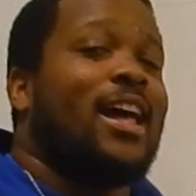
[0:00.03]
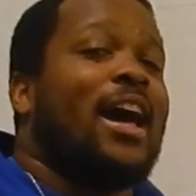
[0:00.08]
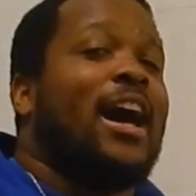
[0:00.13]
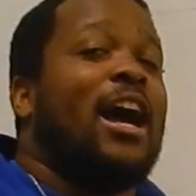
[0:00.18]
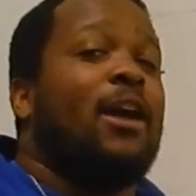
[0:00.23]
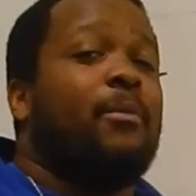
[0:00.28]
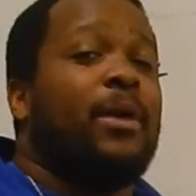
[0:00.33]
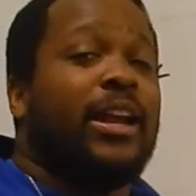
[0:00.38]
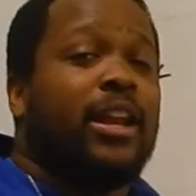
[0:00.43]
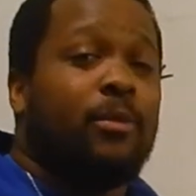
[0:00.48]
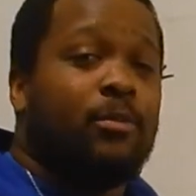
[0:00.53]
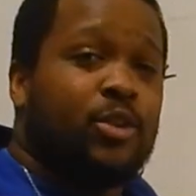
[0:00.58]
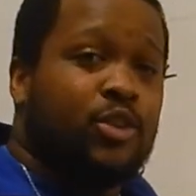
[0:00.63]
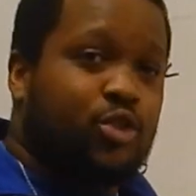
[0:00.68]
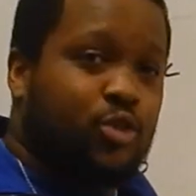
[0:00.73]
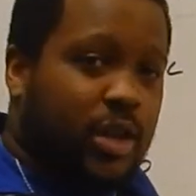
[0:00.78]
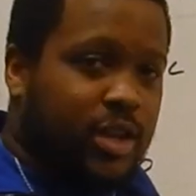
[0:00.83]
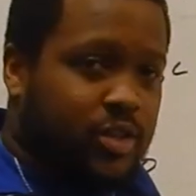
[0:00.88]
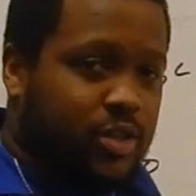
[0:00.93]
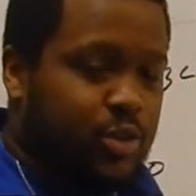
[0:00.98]
Hi, my name is
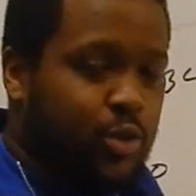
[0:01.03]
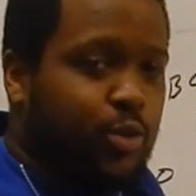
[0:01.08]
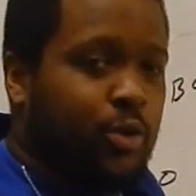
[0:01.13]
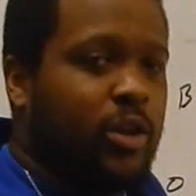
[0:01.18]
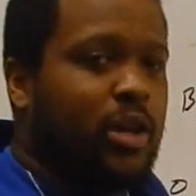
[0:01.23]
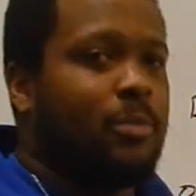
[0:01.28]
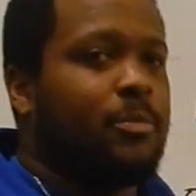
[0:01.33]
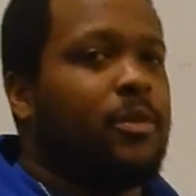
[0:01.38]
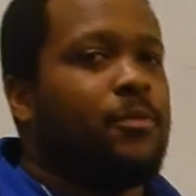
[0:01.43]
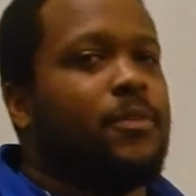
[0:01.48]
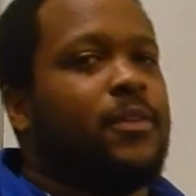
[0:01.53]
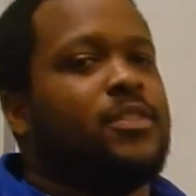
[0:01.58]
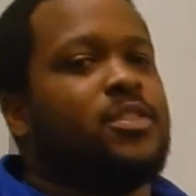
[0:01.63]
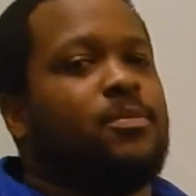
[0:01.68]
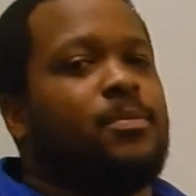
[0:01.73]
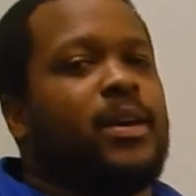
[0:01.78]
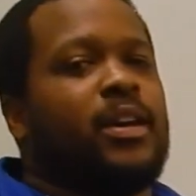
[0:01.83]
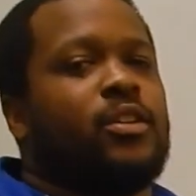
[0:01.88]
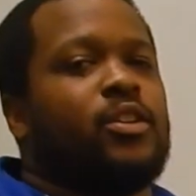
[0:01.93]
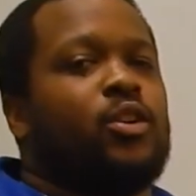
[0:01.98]
Tre Stewart. I'm
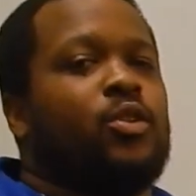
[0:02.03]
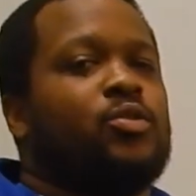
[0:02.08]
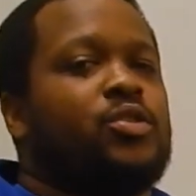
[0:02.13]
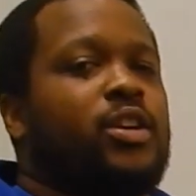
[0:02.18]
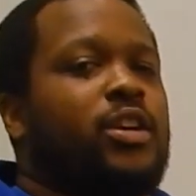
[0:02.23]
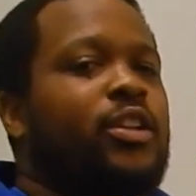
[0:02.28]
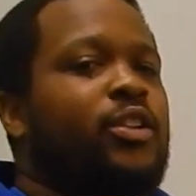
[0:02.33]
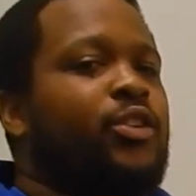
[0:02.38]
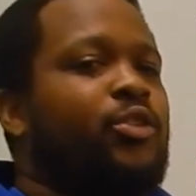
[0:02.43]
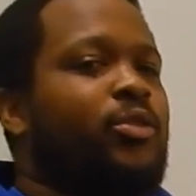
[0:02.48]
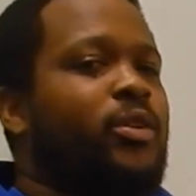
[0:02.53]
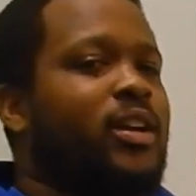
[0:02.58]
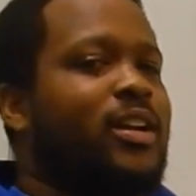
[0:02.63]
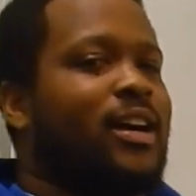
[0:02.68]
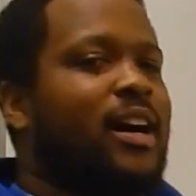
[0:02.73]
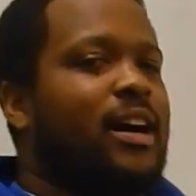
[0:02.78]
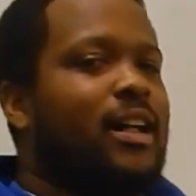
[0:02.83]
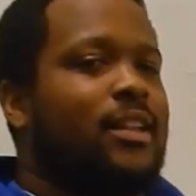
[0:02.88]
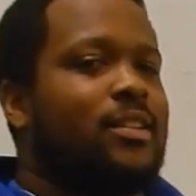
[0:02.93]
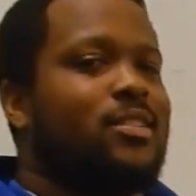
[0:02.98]
defensive back coach at Illinois
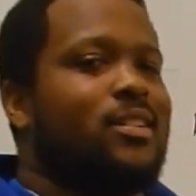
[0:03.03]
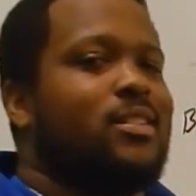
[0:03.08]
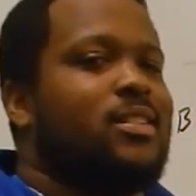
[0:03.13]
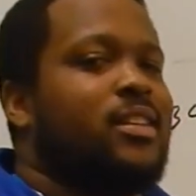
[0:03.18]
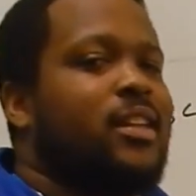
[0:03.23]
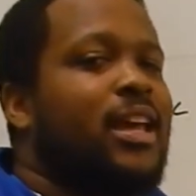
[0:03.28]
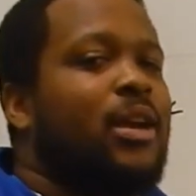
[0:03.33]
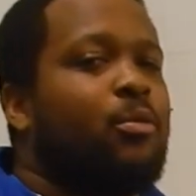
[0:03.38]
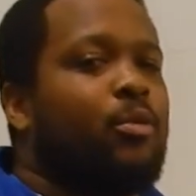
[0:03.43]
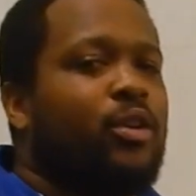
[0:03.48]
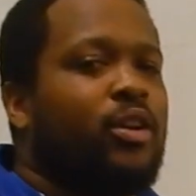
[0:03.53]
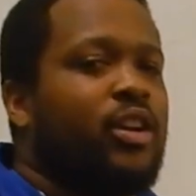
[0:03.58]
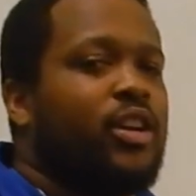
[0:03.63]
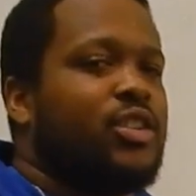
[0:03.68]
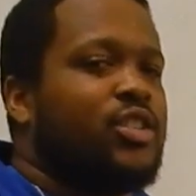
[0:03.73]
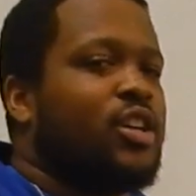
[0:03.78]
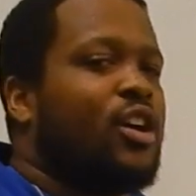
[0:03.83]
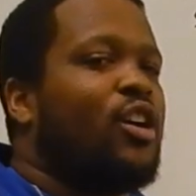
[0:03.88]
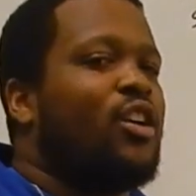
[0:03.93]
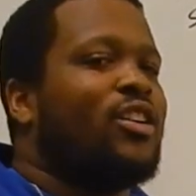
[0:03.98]
College, and today we're going
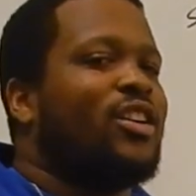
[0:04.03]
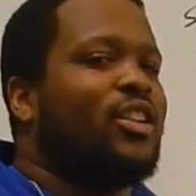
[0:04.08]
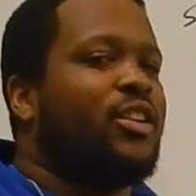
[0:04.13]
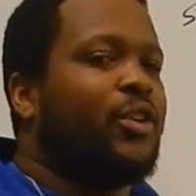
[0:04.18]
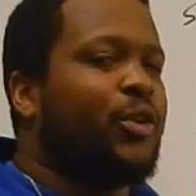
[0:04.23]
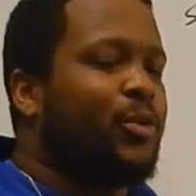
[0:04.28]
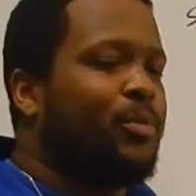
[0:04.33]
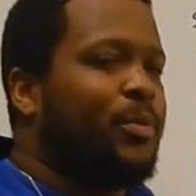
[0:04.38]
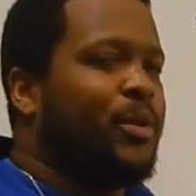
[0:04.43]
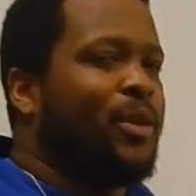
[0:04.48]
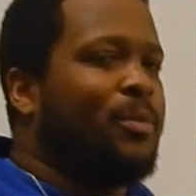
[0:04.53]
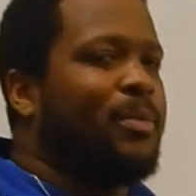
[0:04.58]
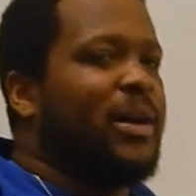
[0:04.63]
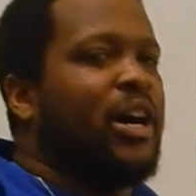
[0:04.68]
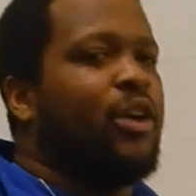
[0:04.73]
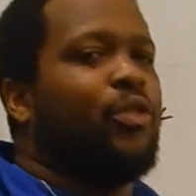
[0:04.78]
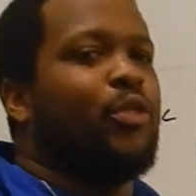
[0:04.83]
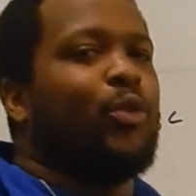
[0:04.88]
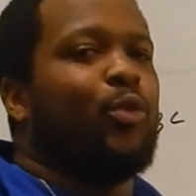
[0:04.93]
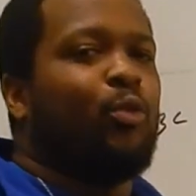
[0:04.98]
to talk a little bit
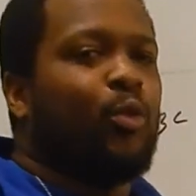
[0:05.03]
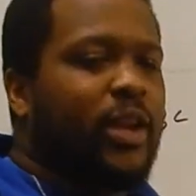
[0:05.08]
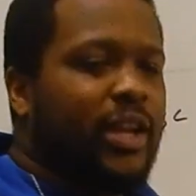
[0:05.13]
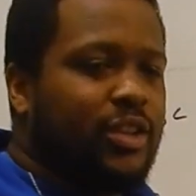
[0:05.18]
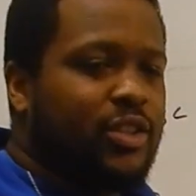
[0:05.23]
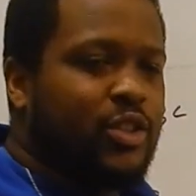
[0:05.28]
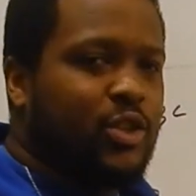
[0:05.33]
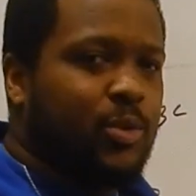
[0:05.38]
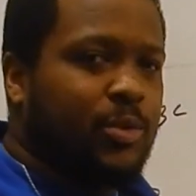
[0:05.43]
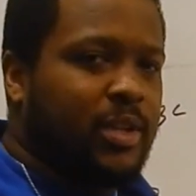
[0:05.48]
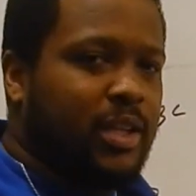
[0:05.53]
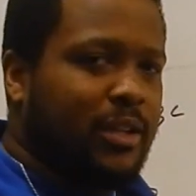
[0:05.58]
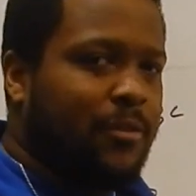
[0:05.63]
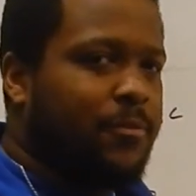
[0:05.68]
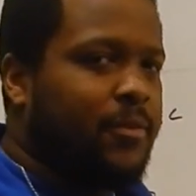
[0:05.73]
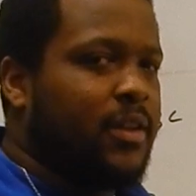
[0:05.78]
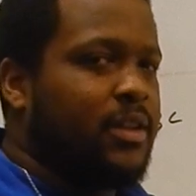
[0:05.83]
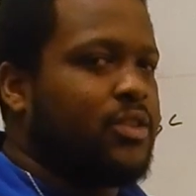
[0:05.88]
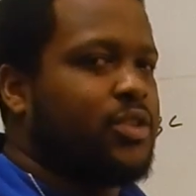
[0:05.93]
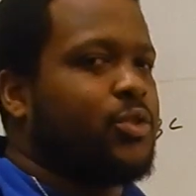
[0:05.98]
about the read two
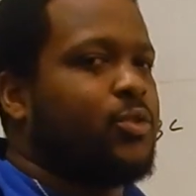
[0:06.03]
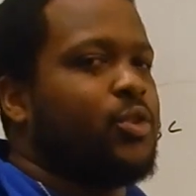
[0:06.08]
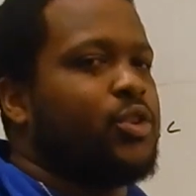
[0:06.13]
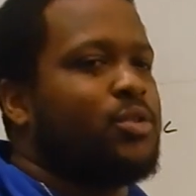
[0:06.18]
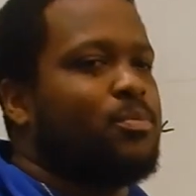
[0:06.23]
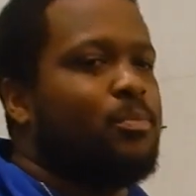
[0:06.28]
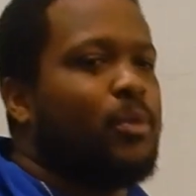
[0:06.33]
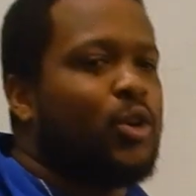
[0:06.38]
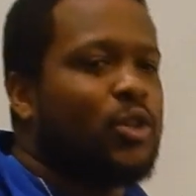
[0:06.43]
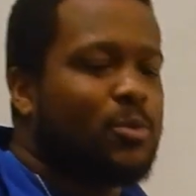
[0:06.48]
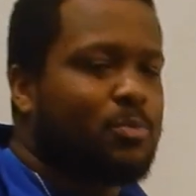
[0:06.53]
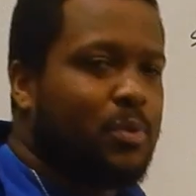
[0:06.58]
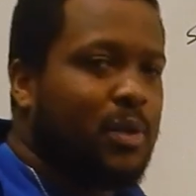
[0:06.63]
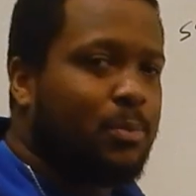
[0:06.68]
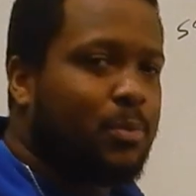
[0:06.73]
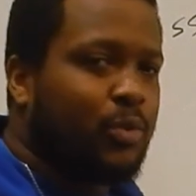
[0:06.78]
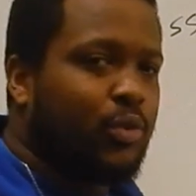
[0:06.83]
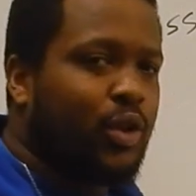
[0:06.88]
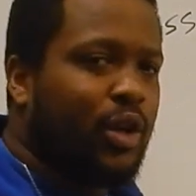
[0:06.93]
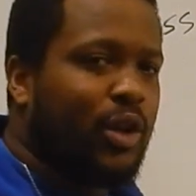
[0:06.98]
defense, or as most
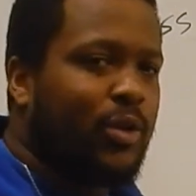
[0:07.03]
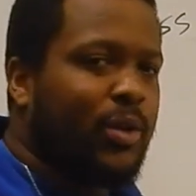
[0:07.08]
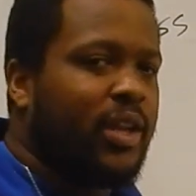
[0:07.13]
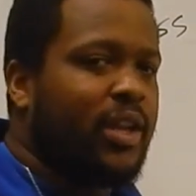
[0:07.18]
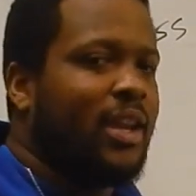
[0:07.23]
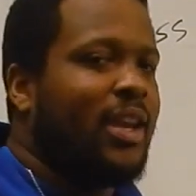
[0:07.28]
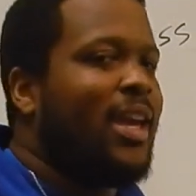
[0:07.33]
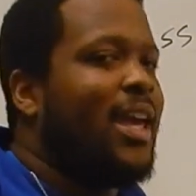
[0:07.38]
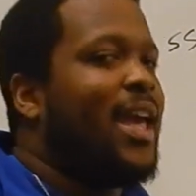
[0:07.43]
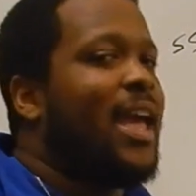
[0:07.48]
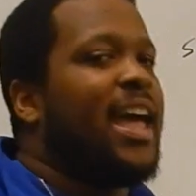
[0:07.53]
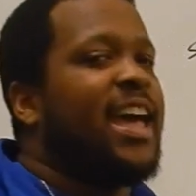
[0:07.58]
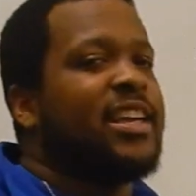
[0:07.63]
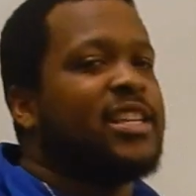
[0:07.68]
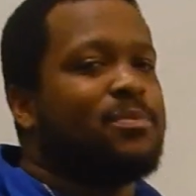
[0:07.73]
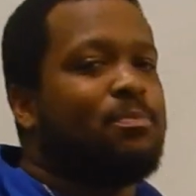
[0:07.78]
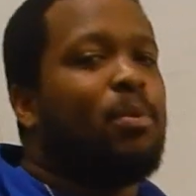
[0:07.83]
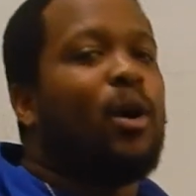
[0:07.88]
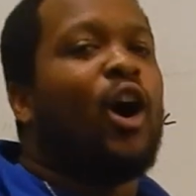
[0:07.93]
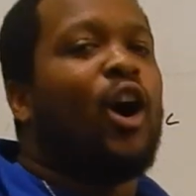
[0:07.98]
people know it,
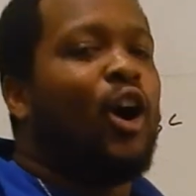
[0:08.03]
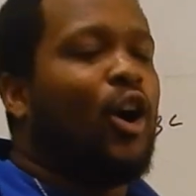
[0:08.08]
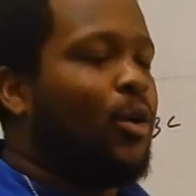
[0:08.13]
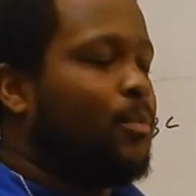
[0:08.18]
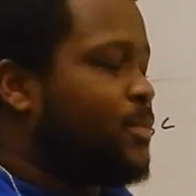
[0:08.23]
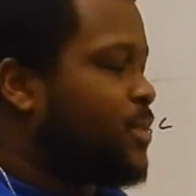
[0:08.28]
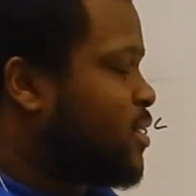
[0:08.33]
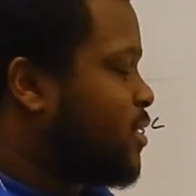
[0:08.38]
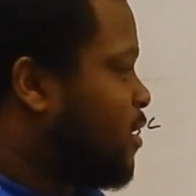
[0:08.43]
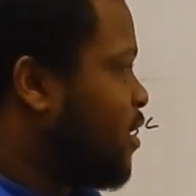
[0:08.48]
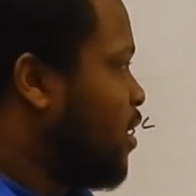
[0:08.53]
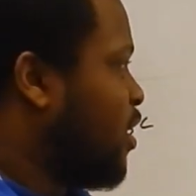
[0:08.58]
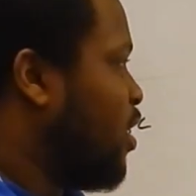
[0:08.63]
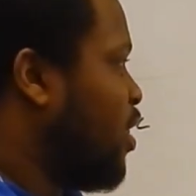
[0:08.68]
as palms.